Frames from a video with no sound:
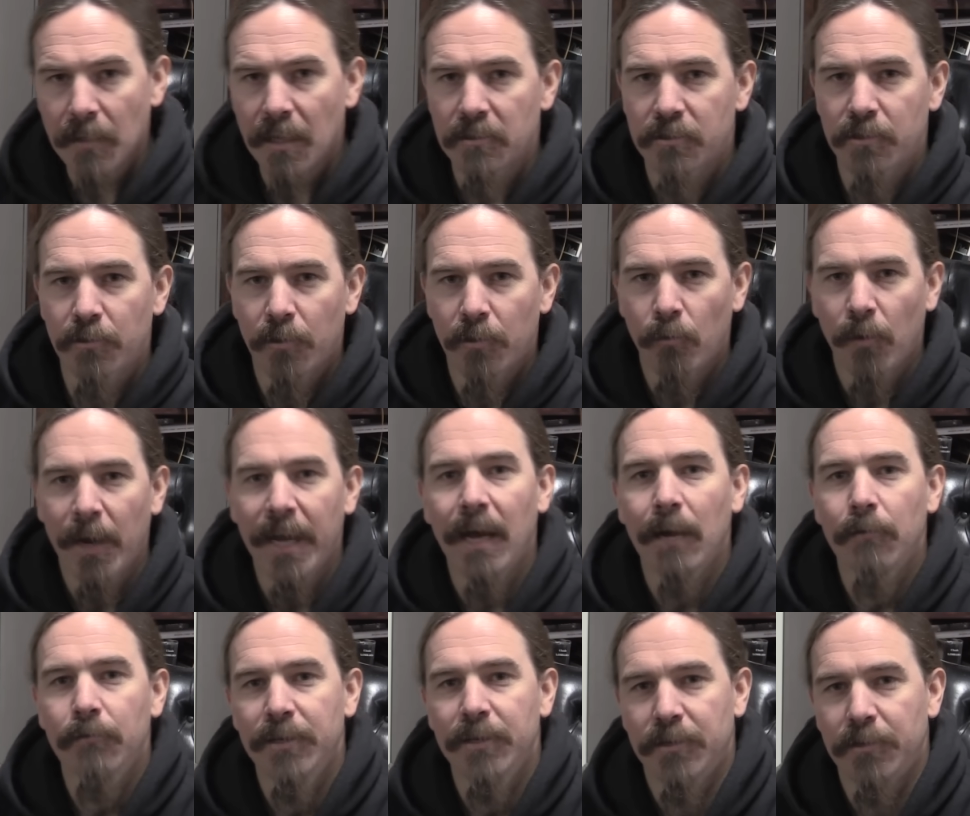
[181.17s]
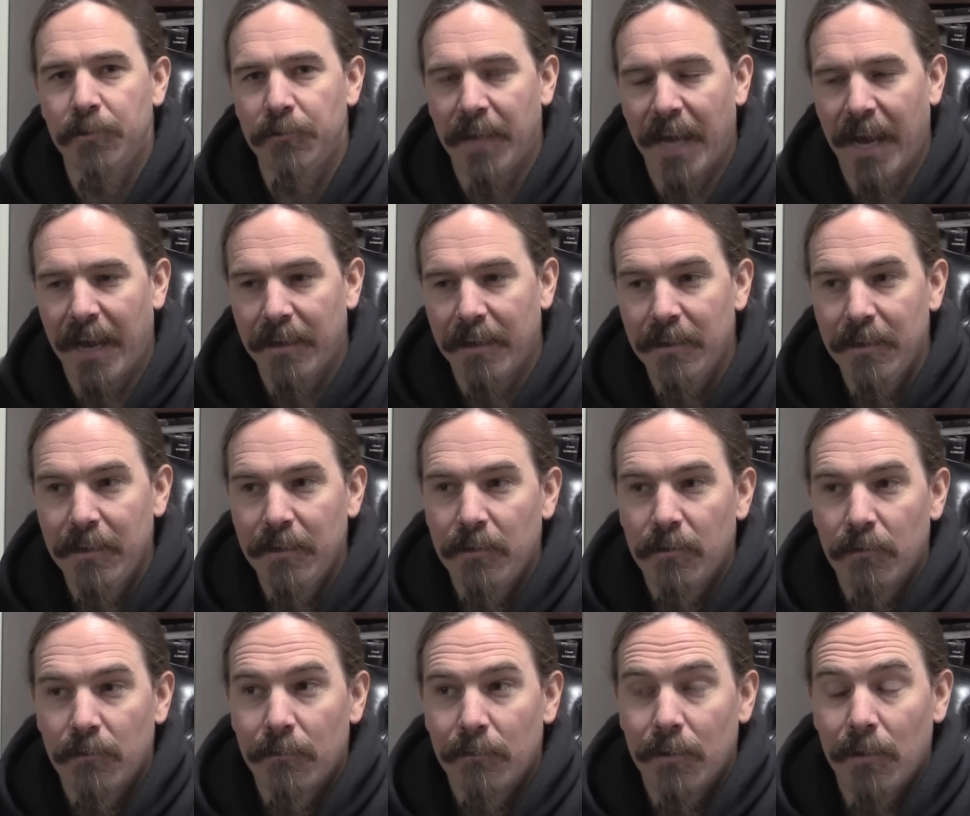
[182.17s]
So the way I would do that,
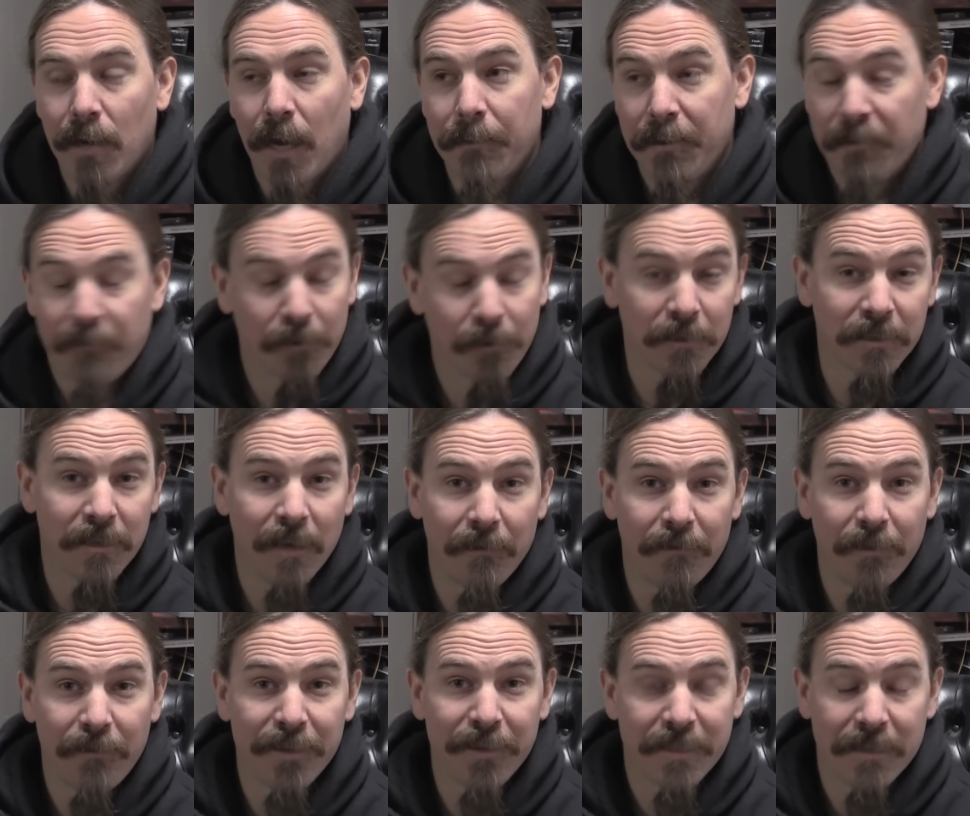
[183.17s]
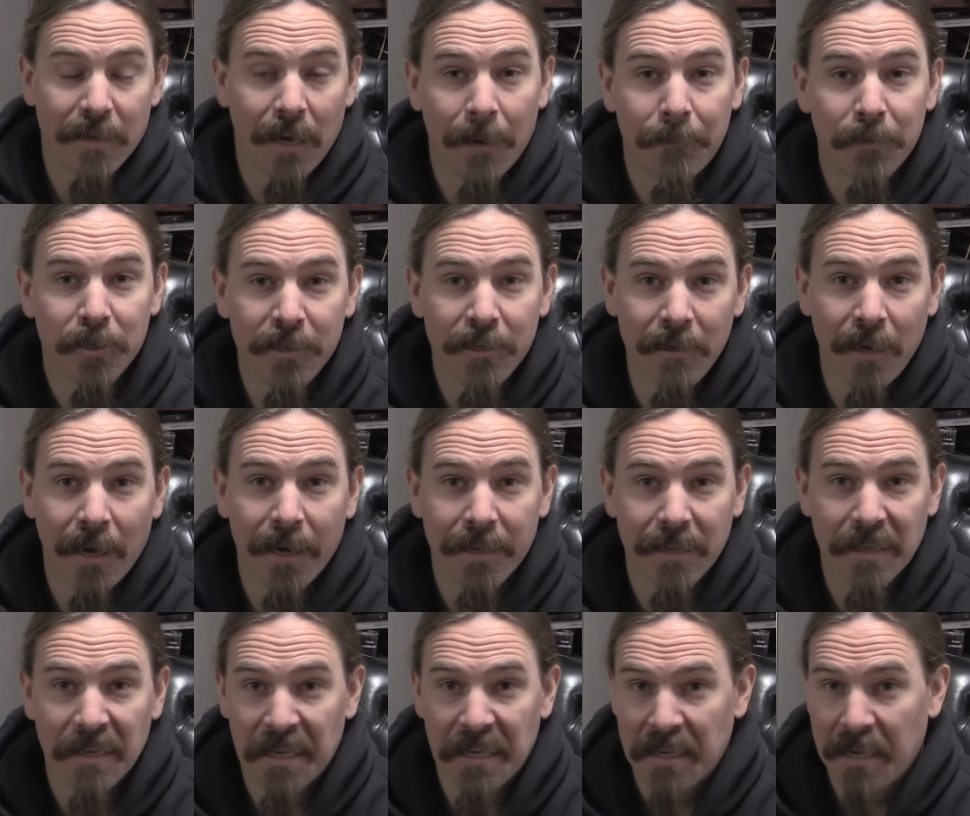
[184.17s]
I mean, first off, if it's an option,
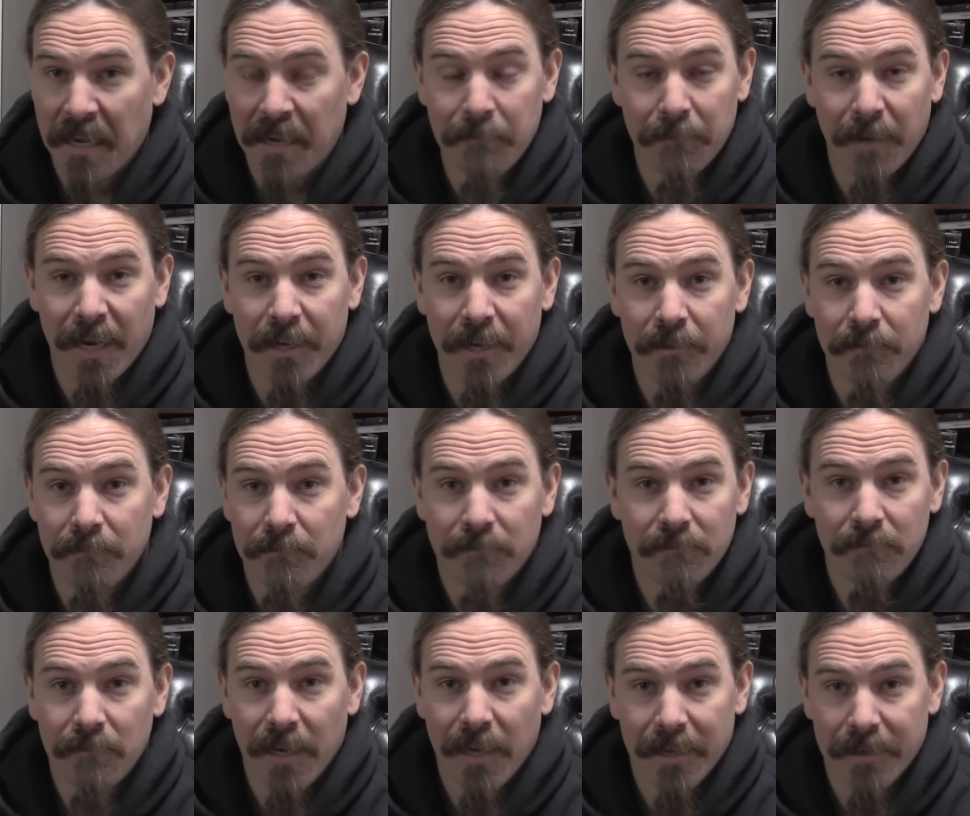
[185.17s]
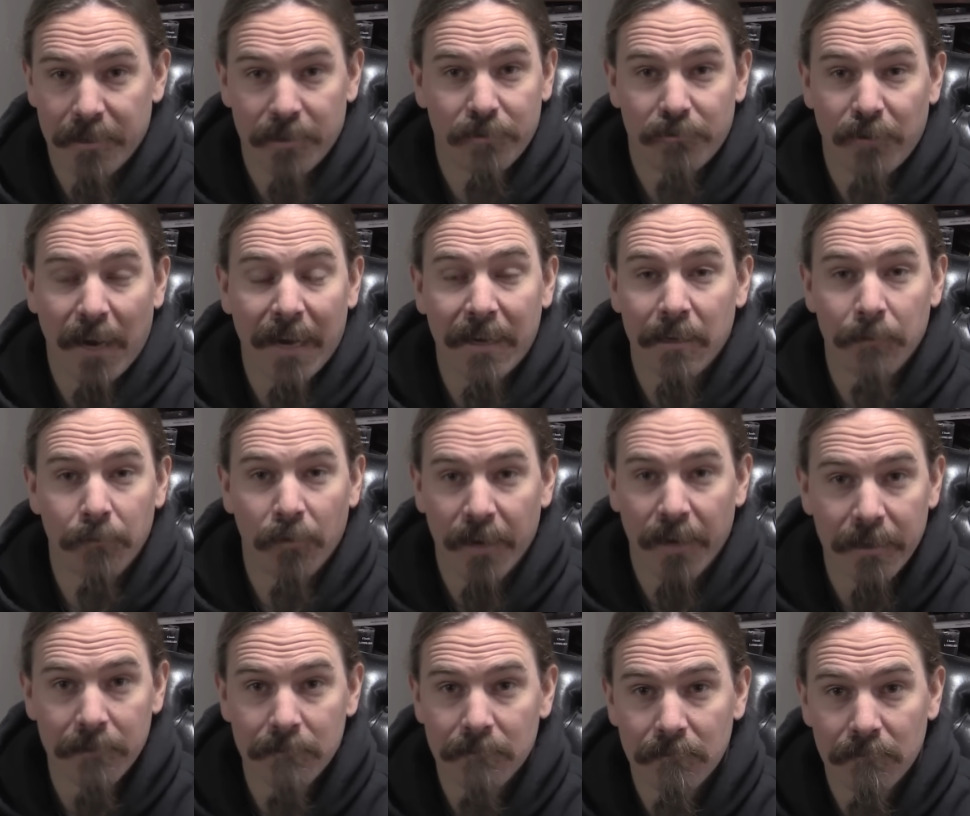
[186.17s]
I'd buy Tracking
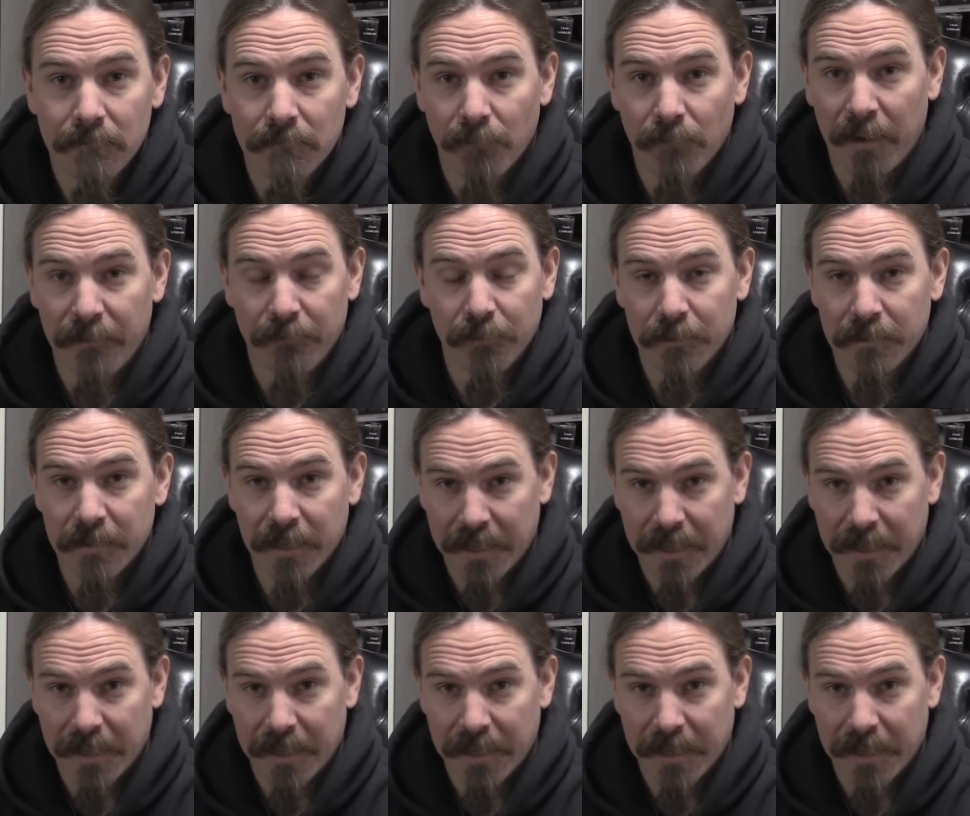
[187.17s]
Point rifles.